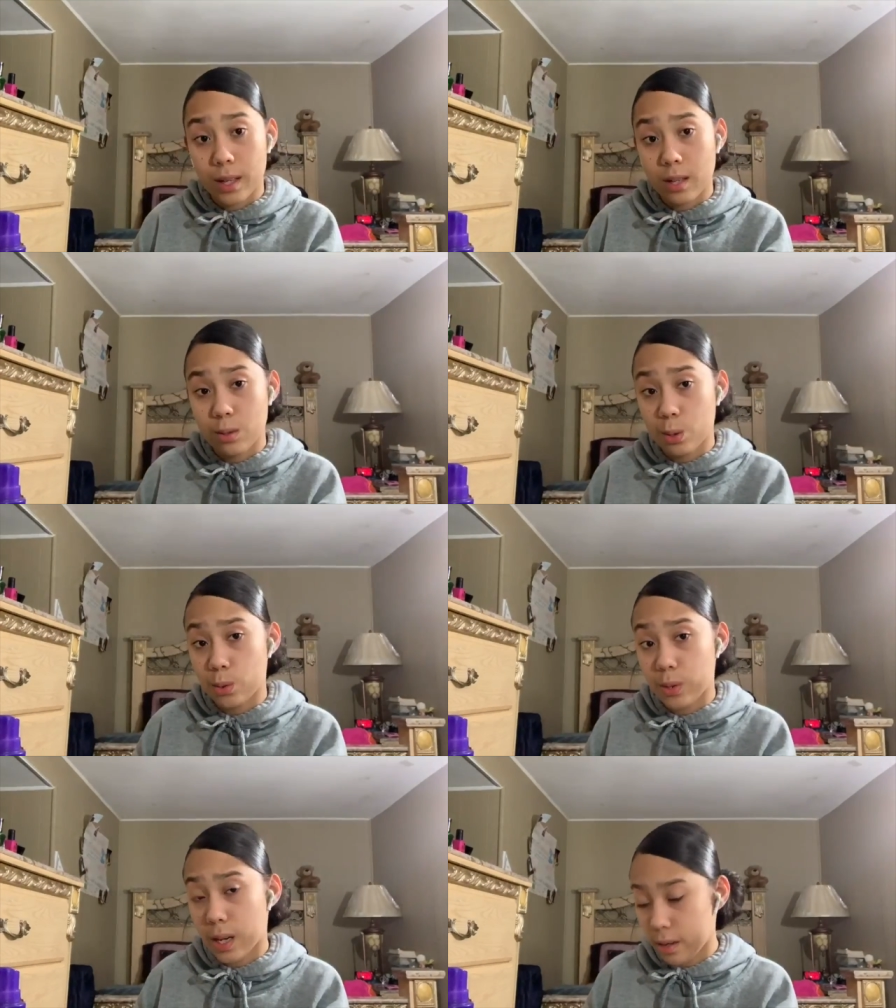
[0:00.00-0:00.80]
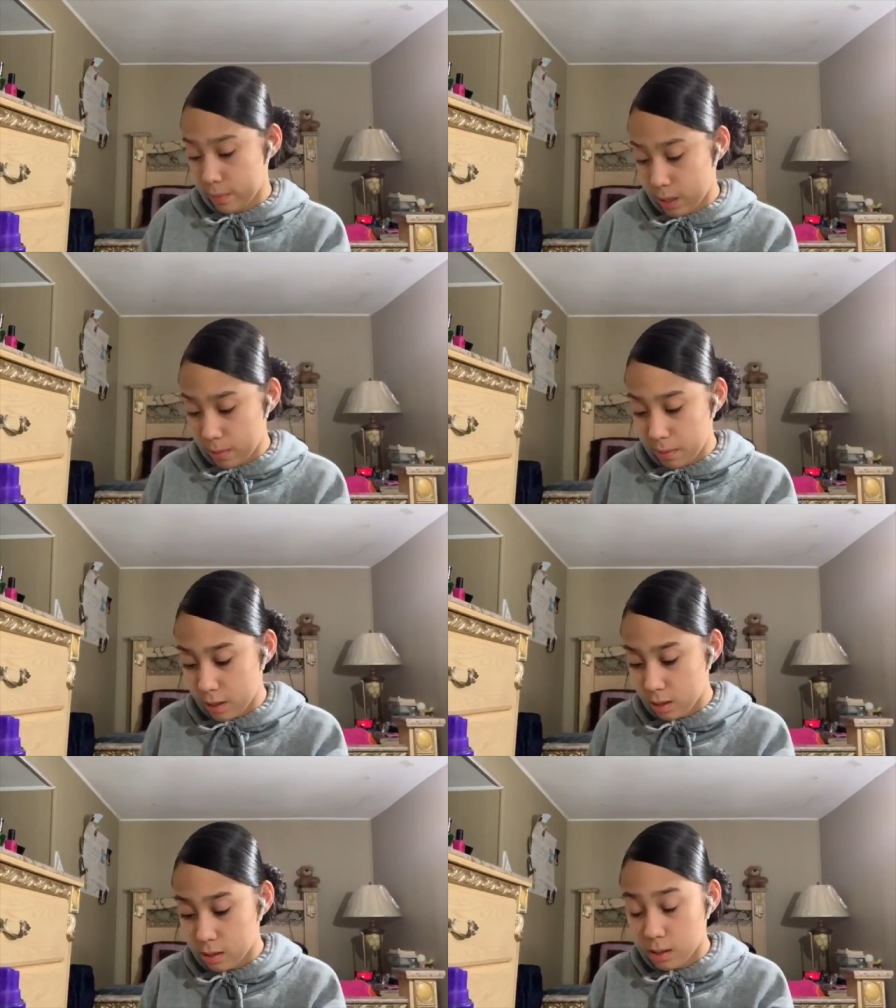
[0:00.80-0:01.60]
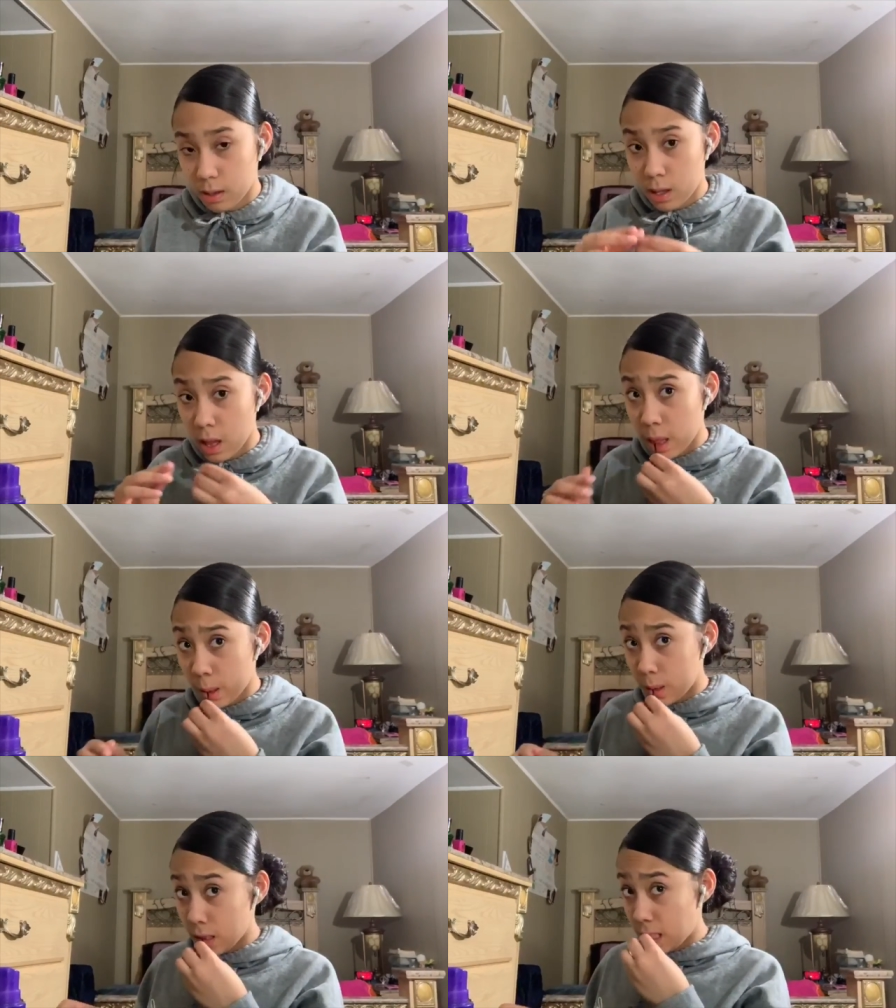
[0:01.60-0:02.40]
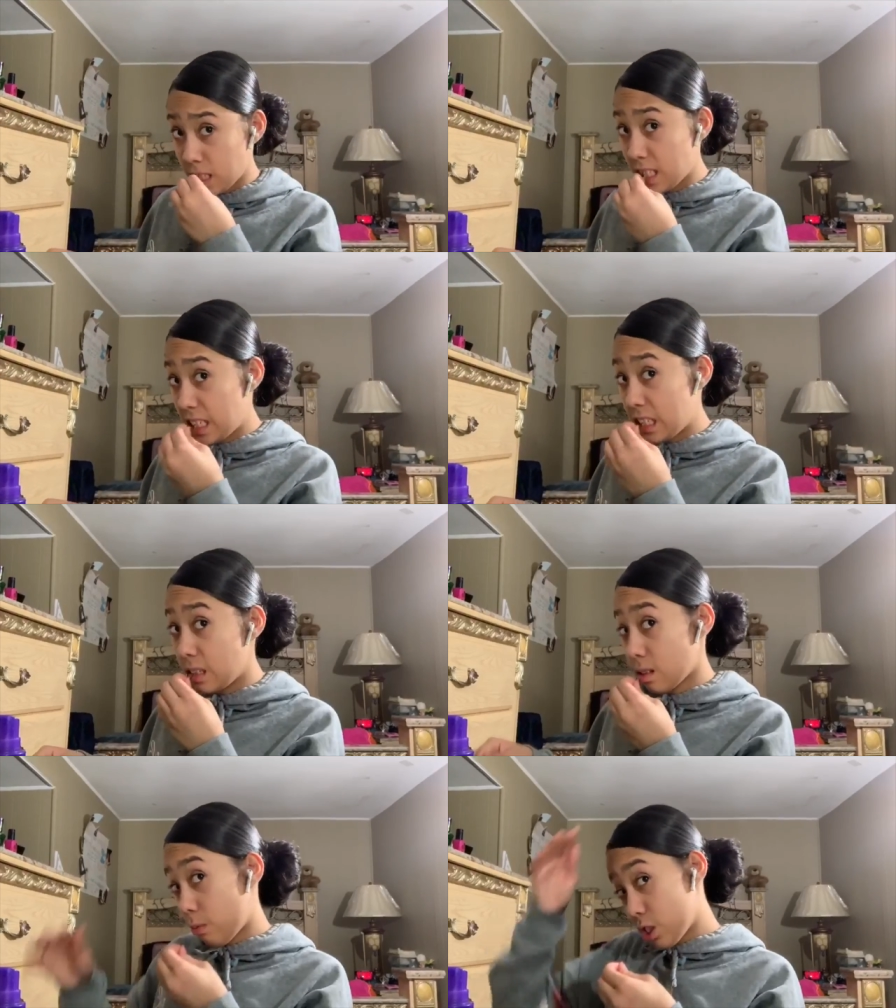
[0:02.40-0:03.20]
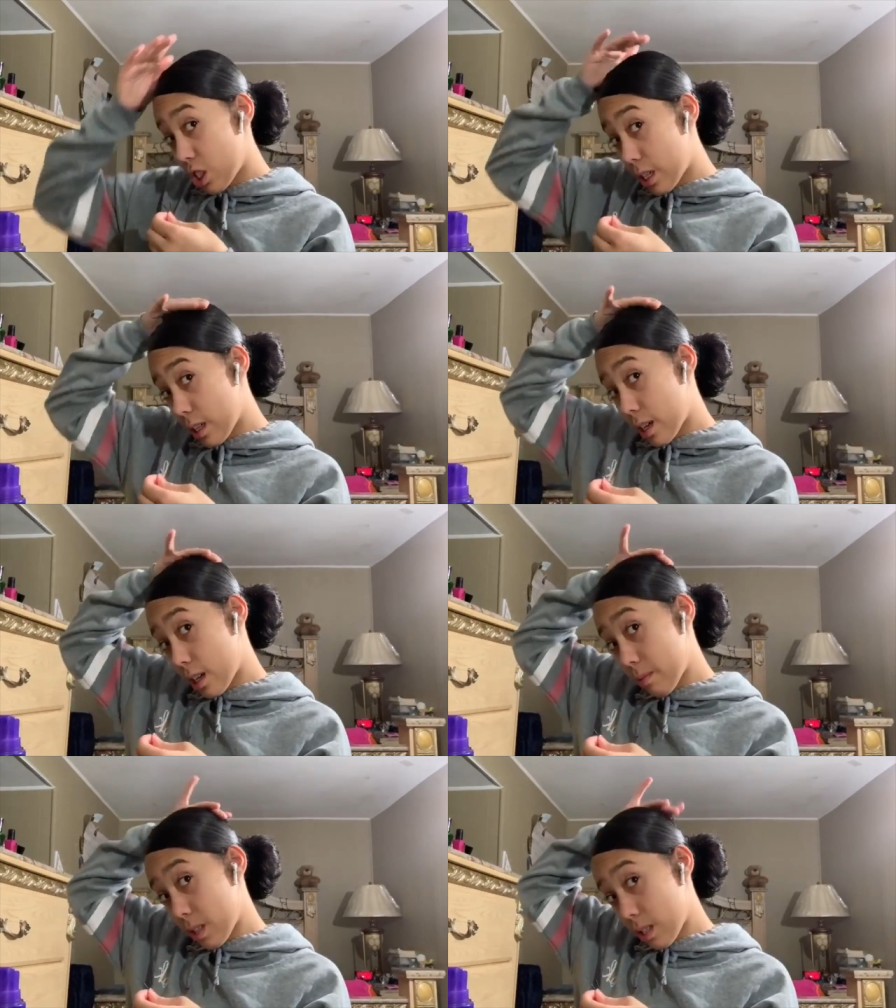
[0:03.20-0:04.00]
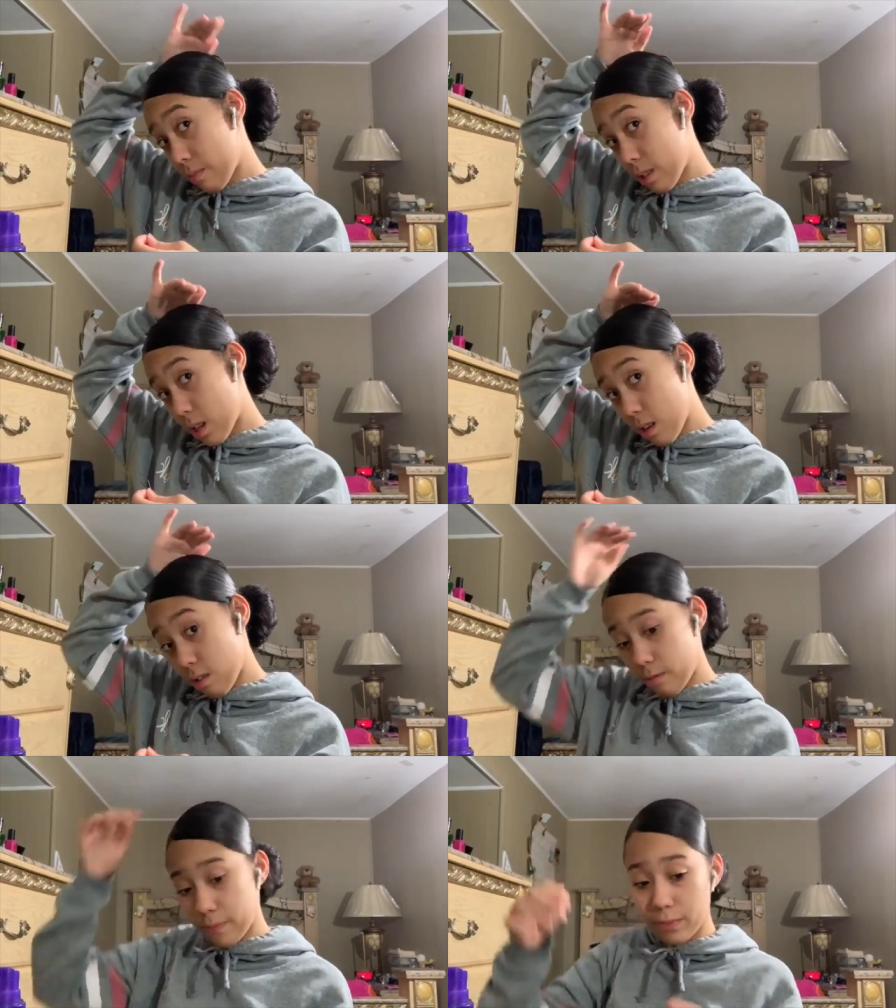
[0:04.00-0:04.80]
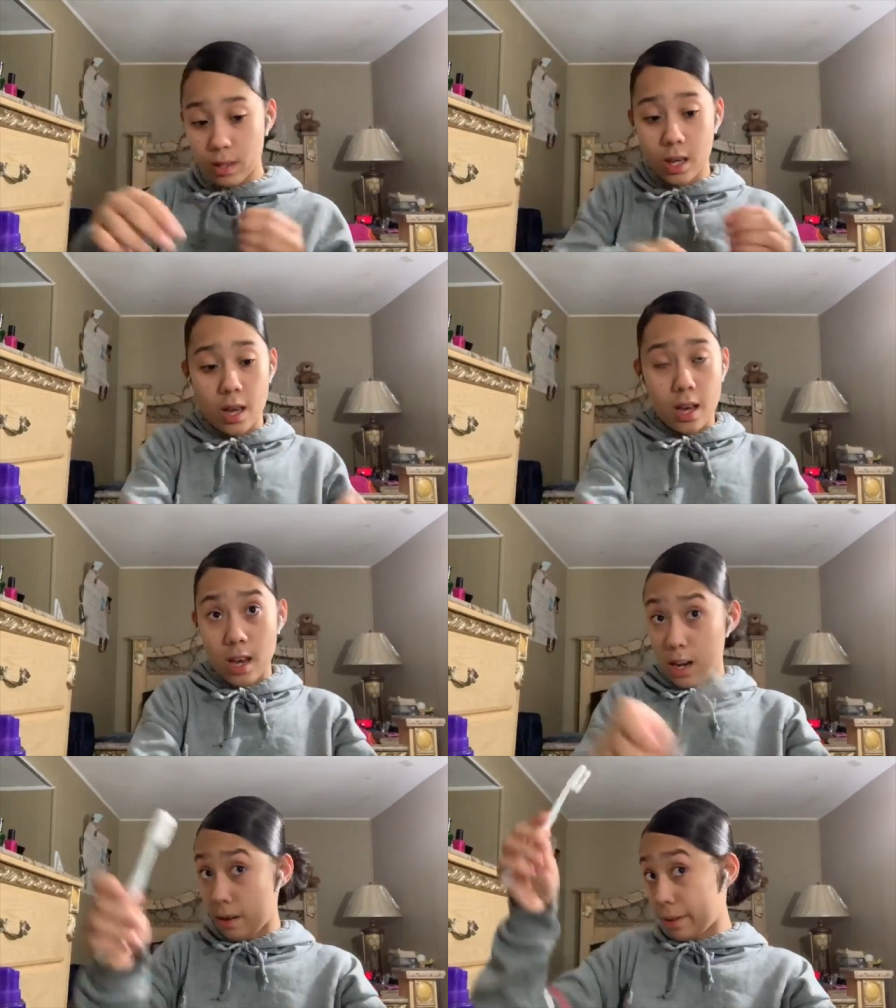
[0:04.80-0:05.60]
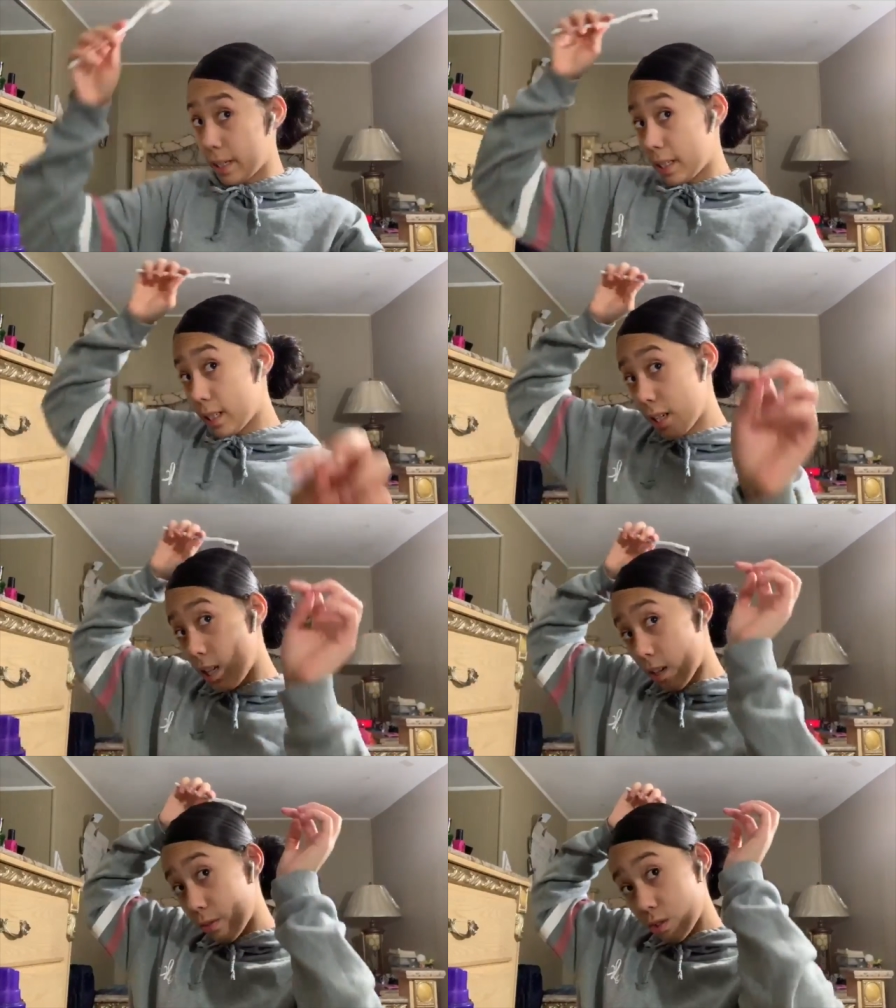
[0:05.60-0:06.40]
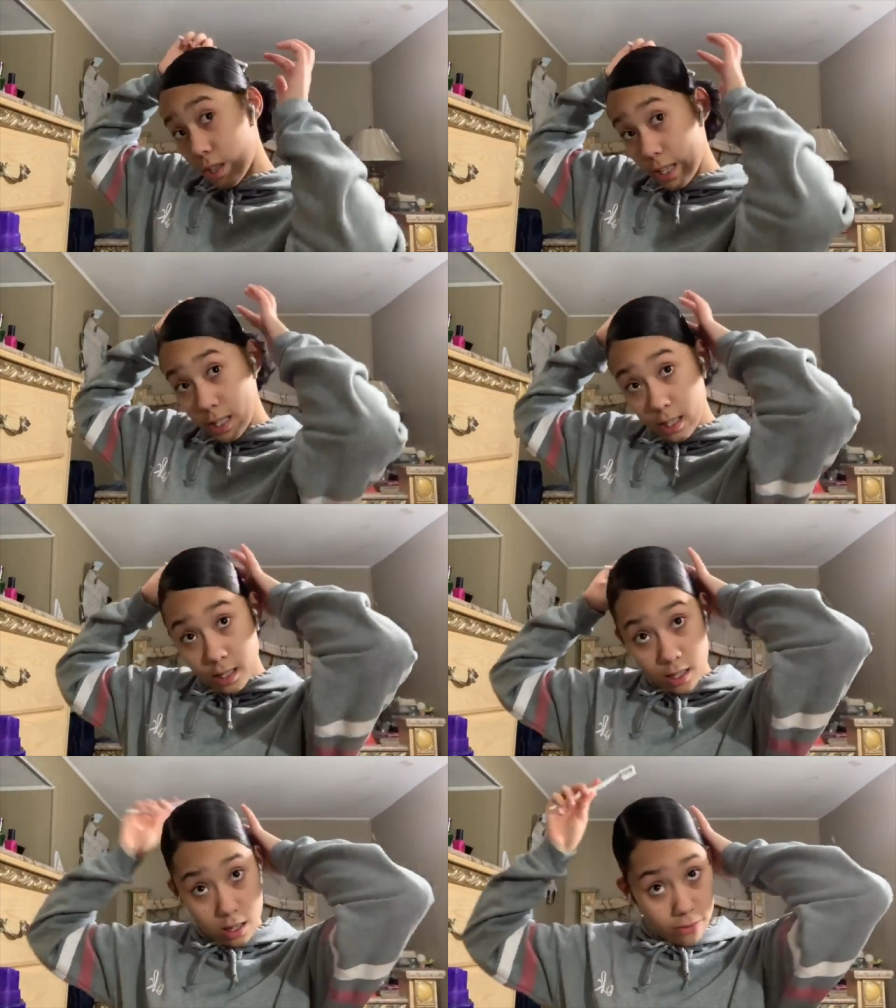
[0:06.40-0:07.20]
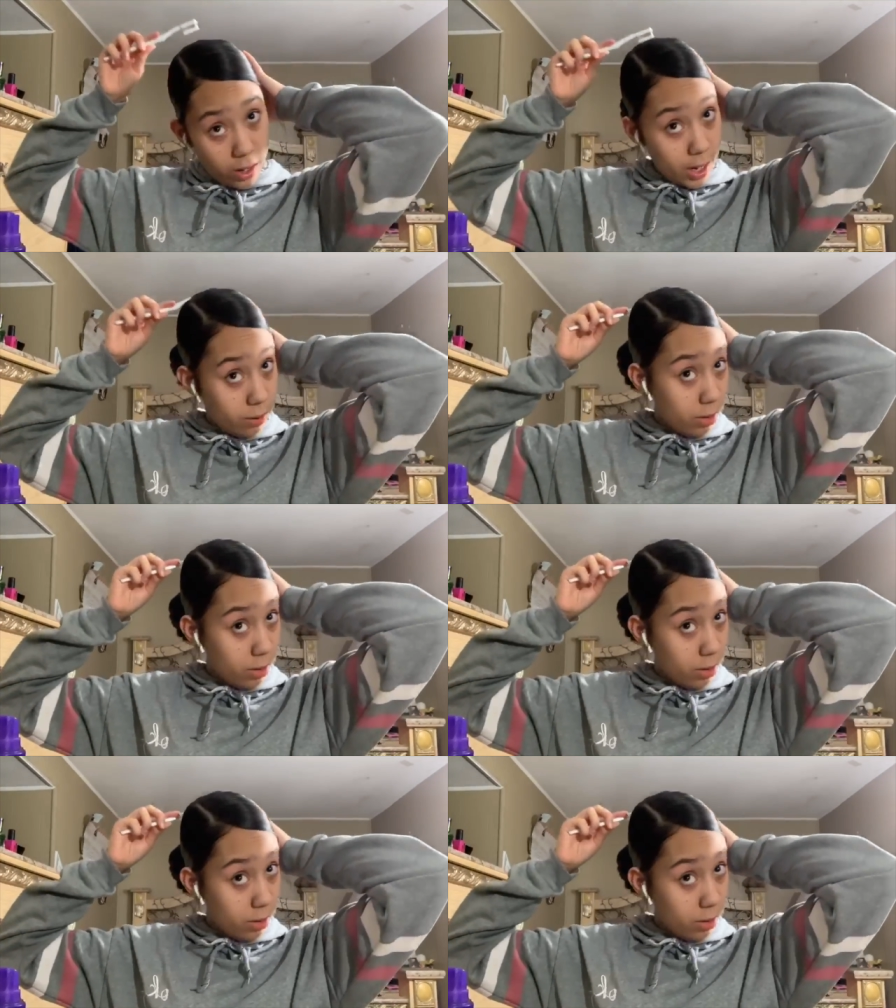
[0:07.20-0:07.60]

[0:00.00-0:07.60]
Okay, so we got our bobby pin. Now I want y'all to comment down below, and I want you guys to see if you guys were